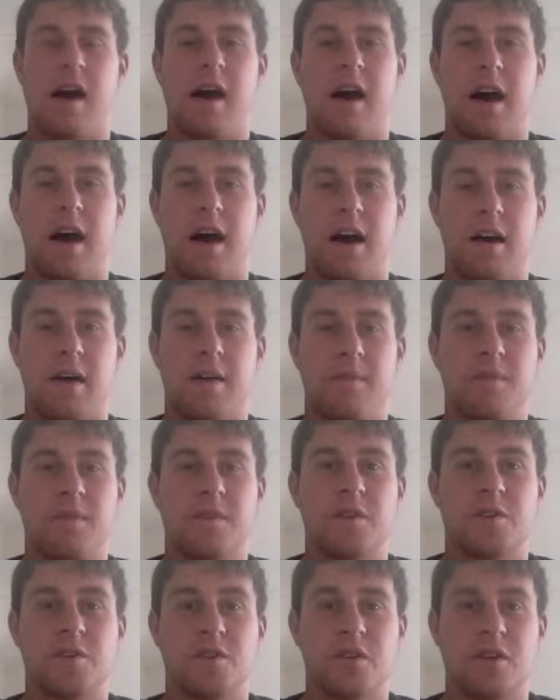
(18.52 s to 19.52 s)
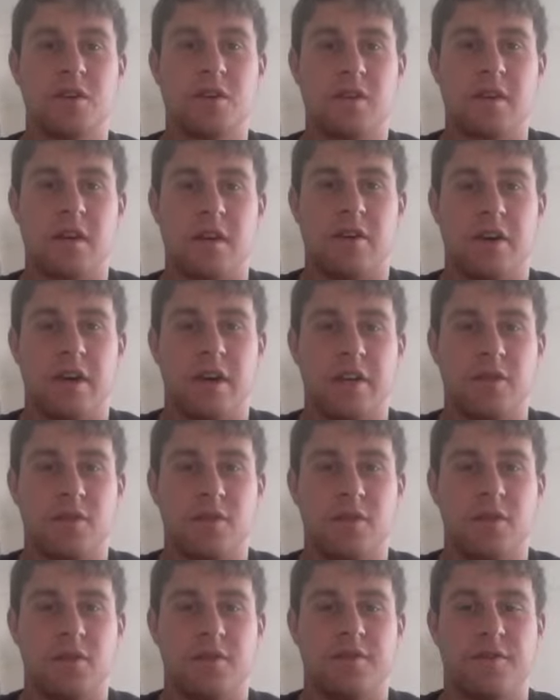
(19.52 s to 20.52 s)
The student that I
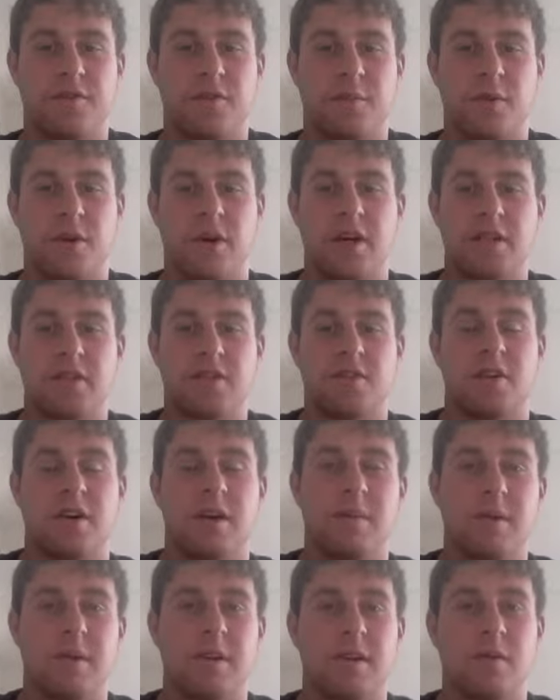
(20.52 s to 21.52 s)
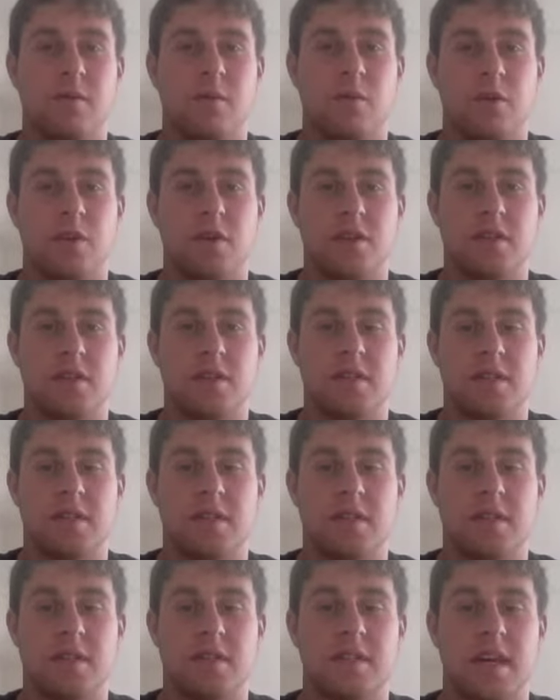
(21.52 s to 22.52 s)
used for my assignment was
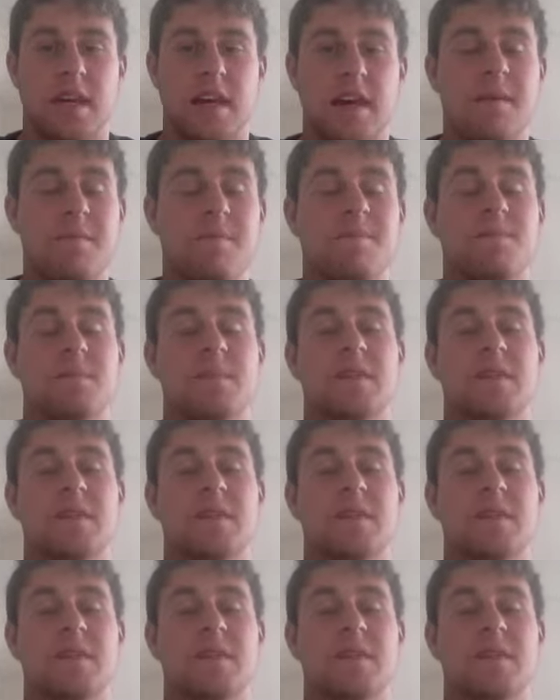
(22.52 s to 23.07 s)
Sam.